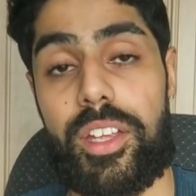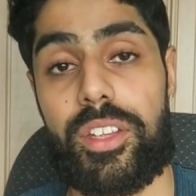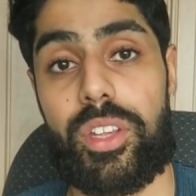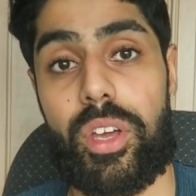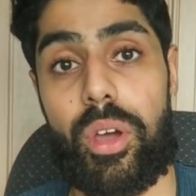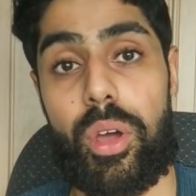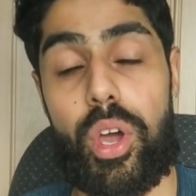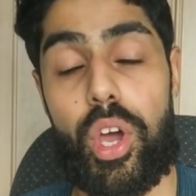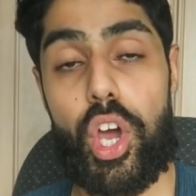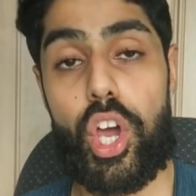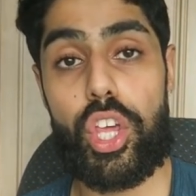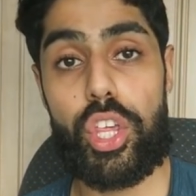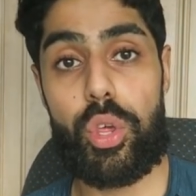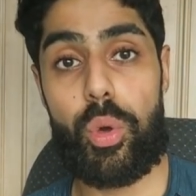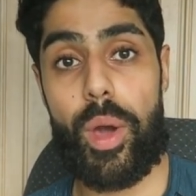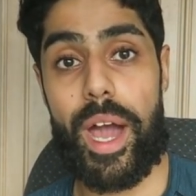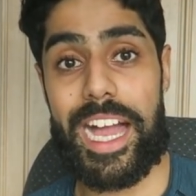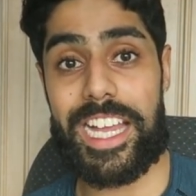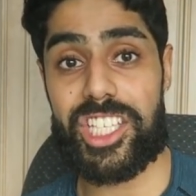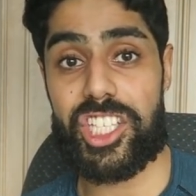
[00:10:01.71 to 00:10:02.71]
So
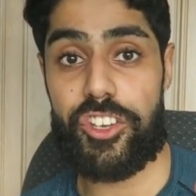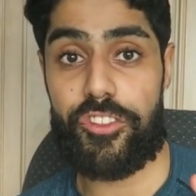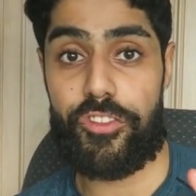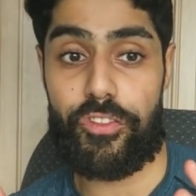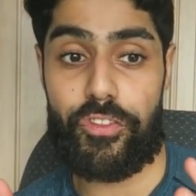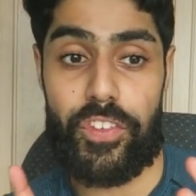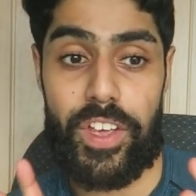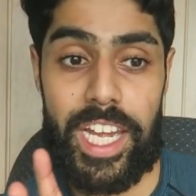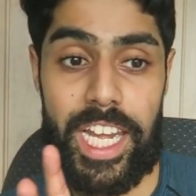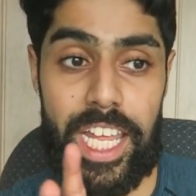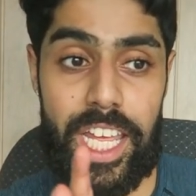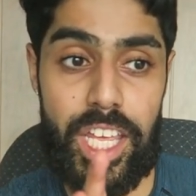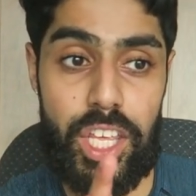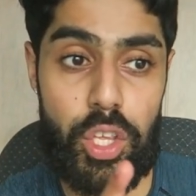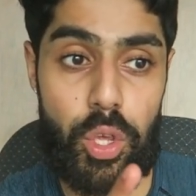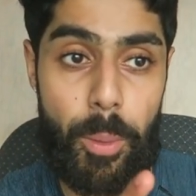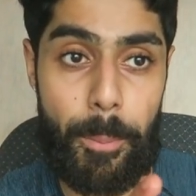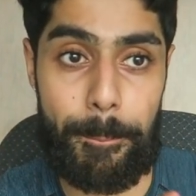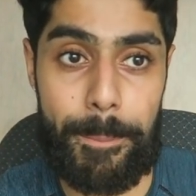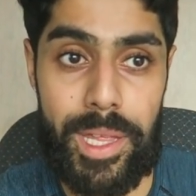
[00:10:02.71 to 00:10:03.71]
you're actually filling
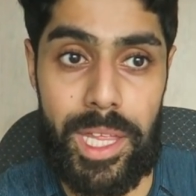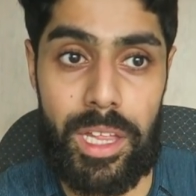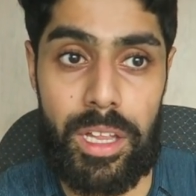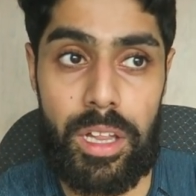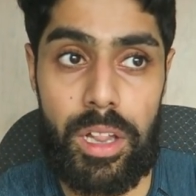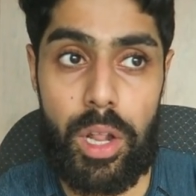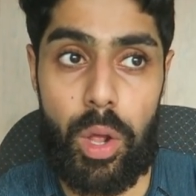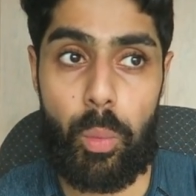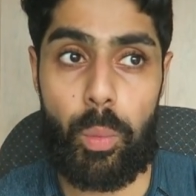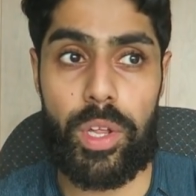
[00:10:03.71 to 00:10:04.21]
your meal